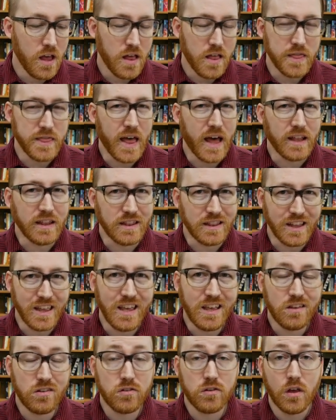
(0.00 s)
that
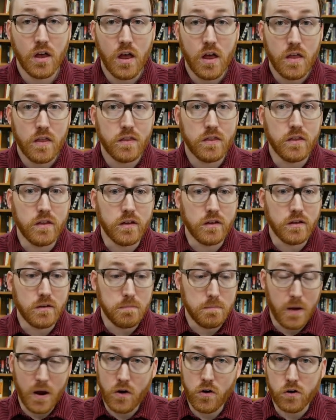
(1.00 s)
links the
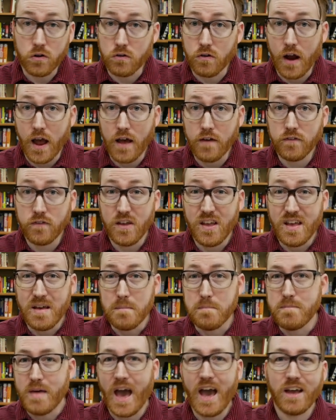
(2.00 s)
paragraph
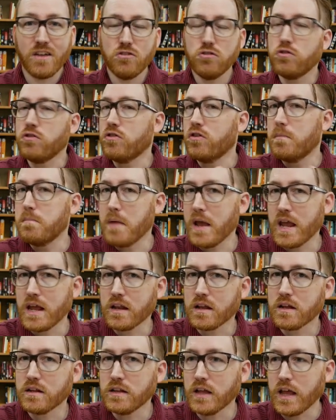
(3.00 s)
back to your main
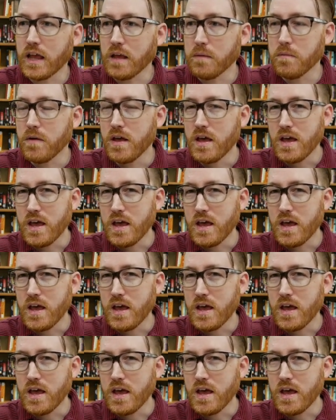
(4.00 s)
claim